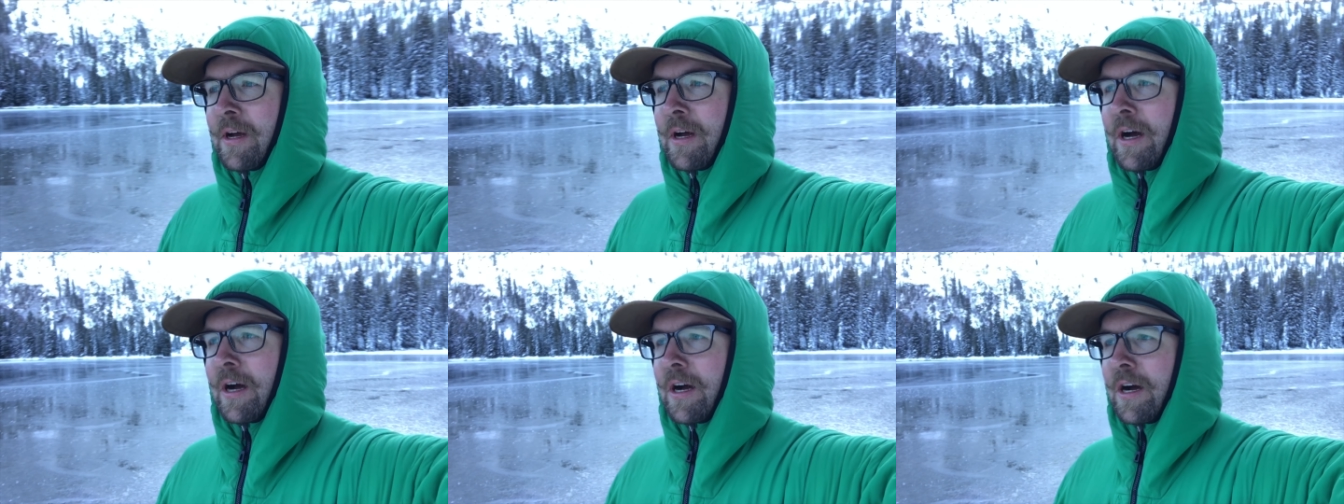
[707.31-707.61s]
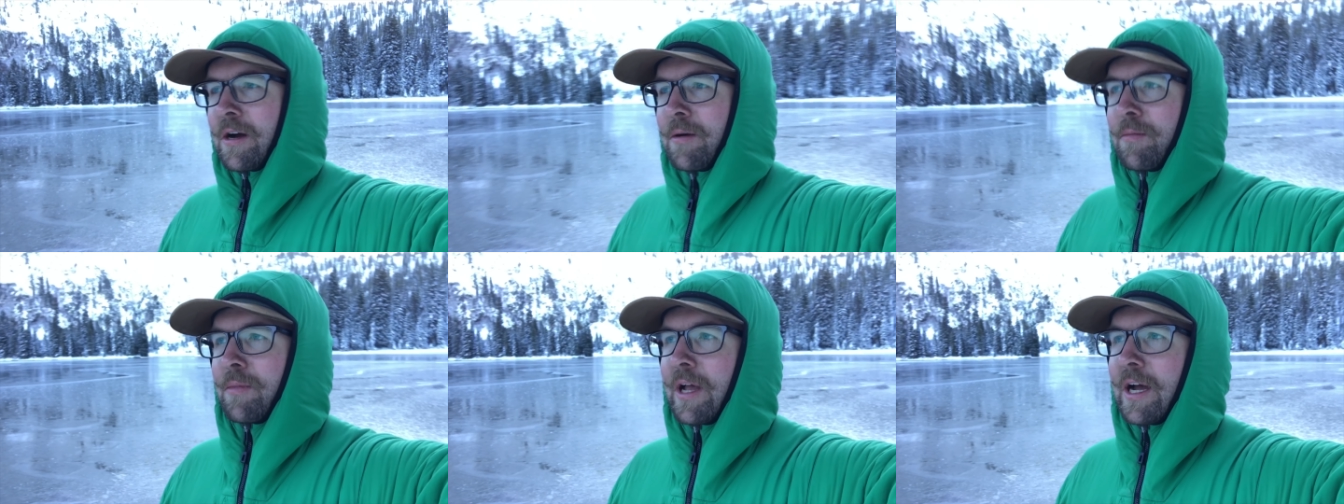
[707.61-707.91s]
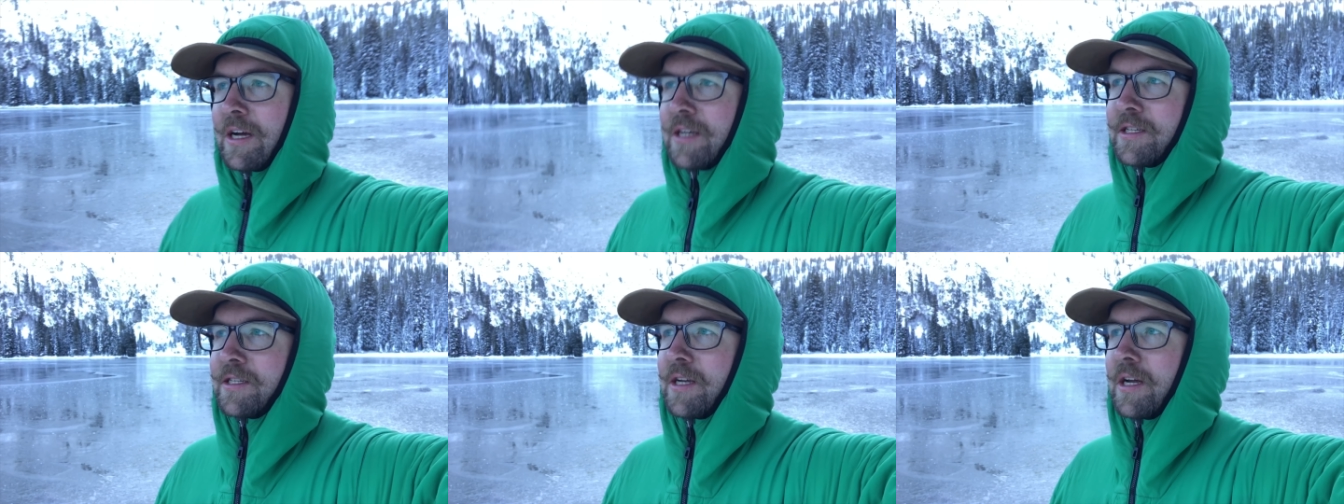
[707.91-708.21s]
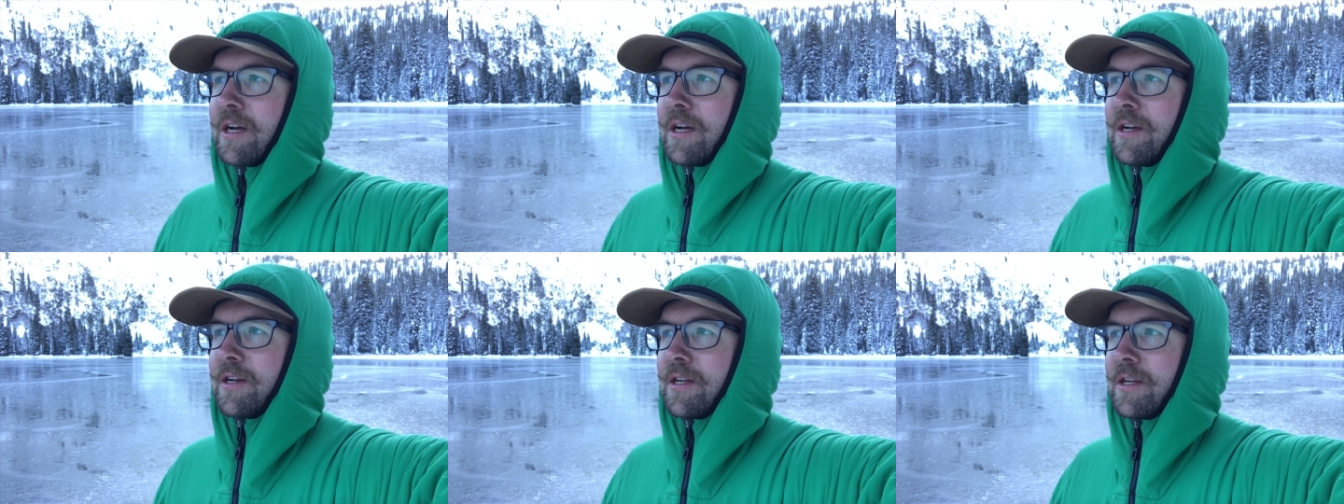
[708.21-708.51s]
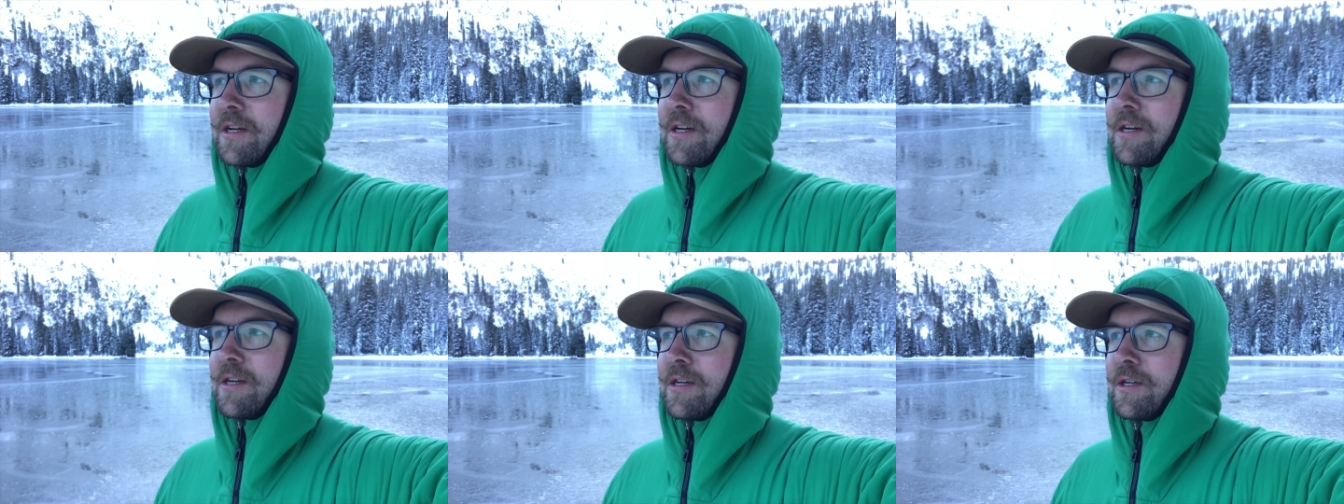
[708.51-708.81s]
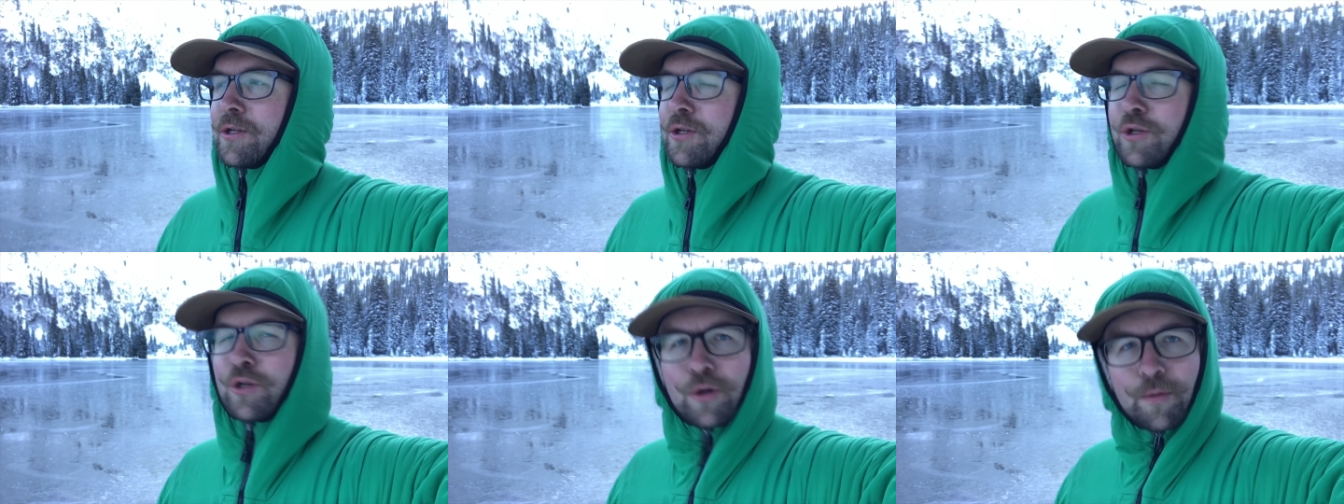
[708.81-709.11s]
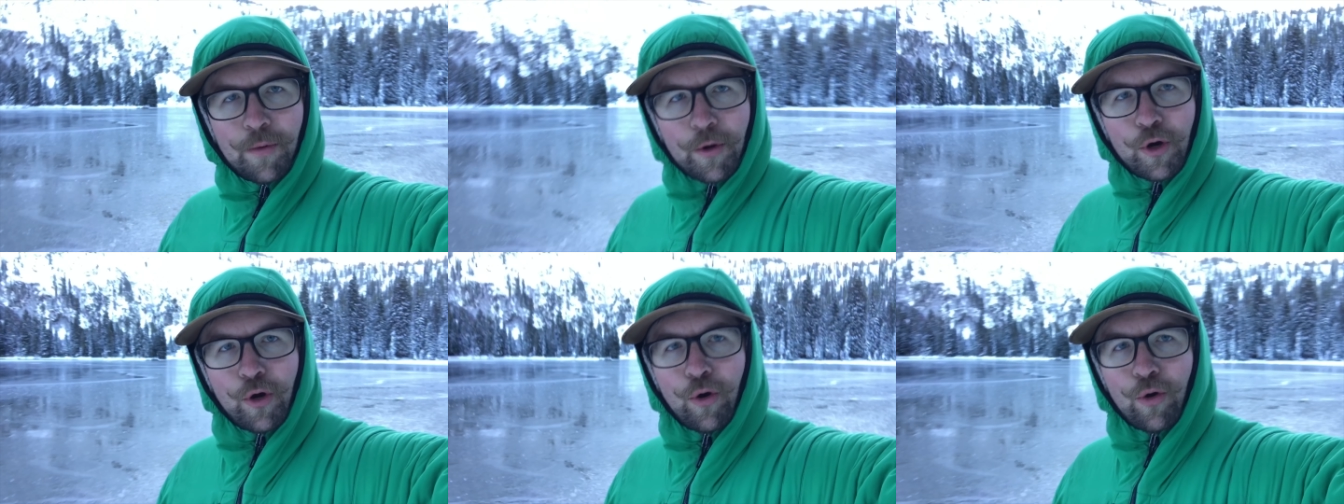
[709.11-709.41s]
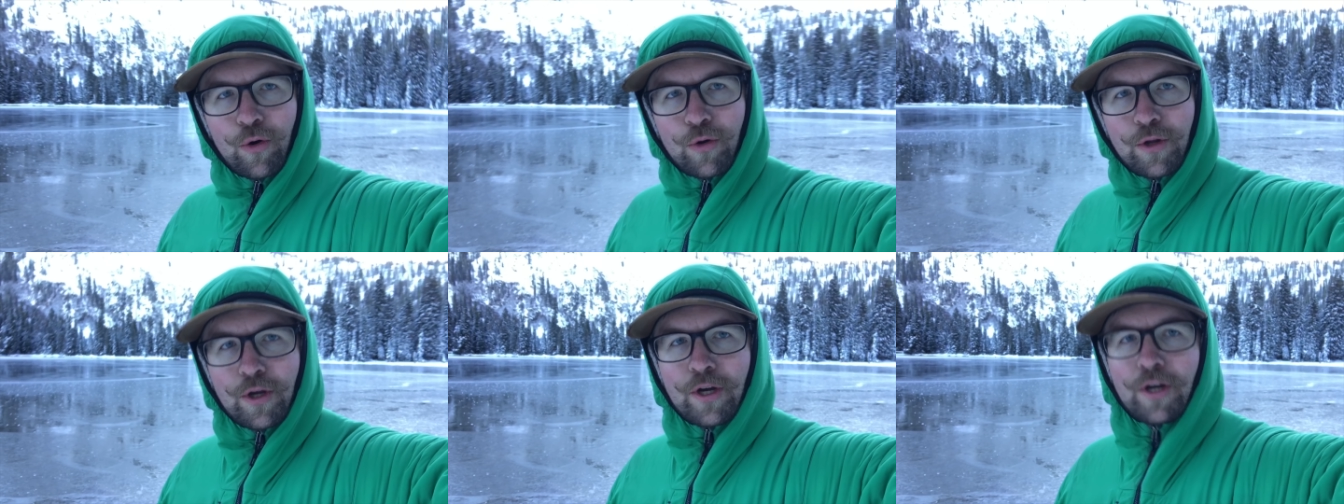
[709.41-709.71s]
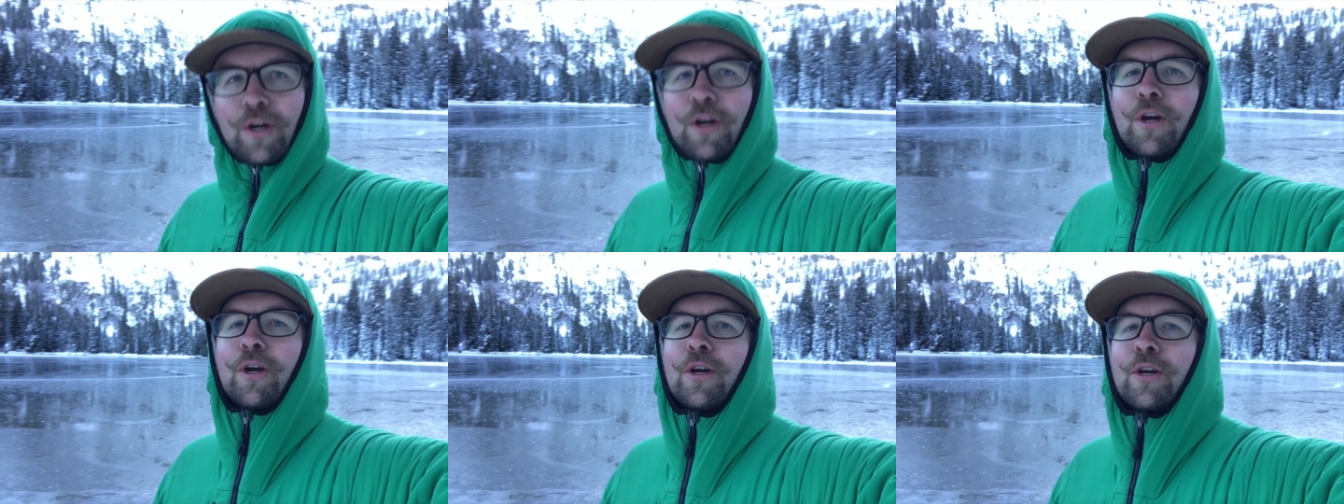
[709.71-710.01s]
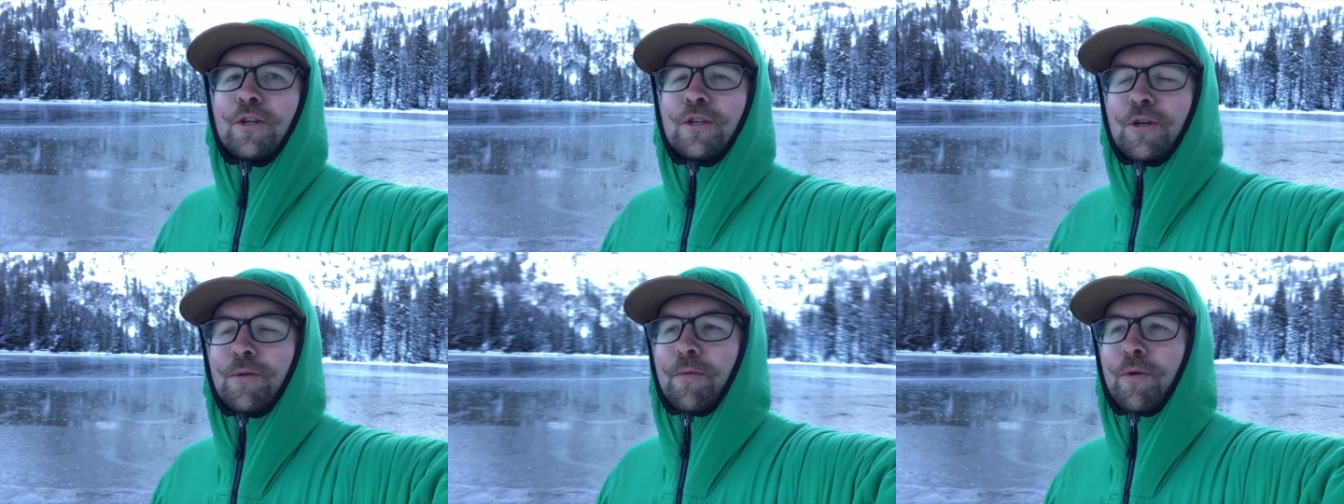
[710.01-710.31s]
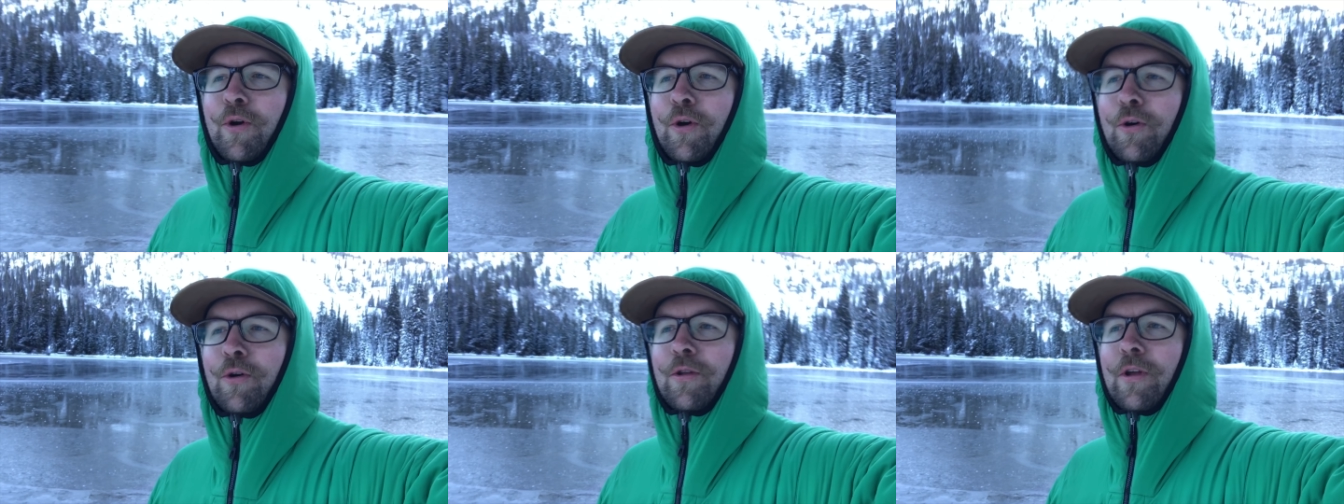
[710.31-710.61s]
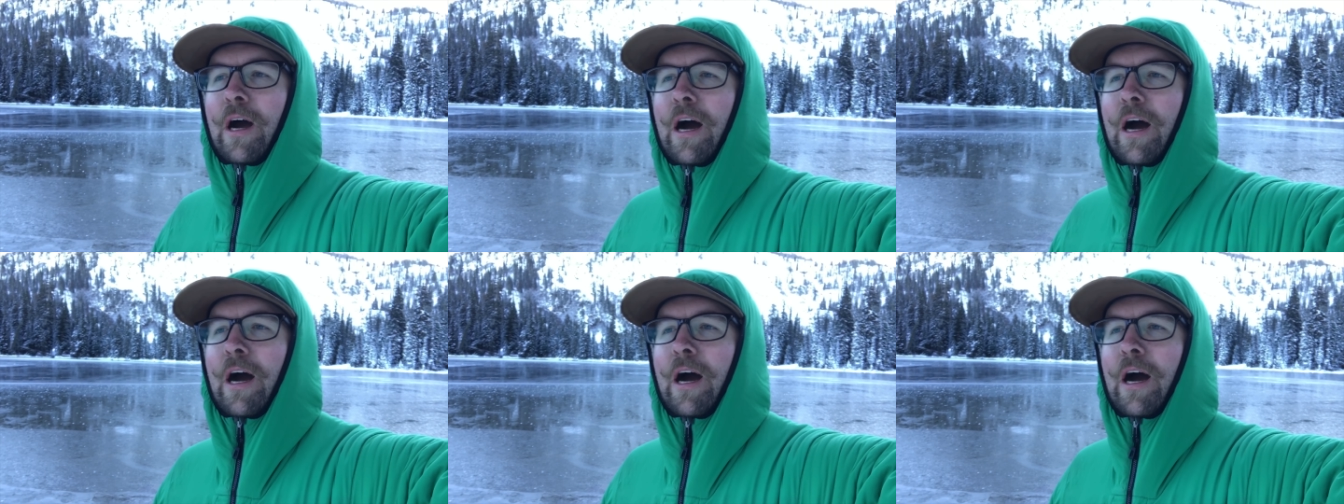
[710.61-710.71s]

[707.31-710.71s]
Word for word: Um, last night, uh, super cold, super cold.